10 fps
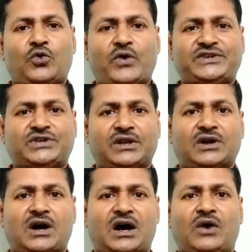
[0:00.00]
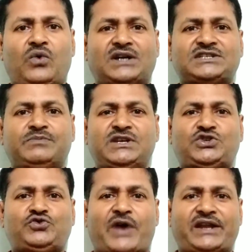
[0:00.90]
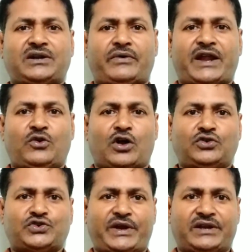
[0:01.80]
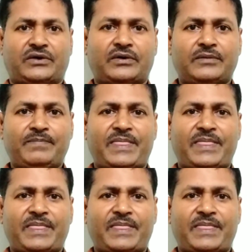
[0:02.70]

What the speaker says: Question: what is misjoinder and non-joinder?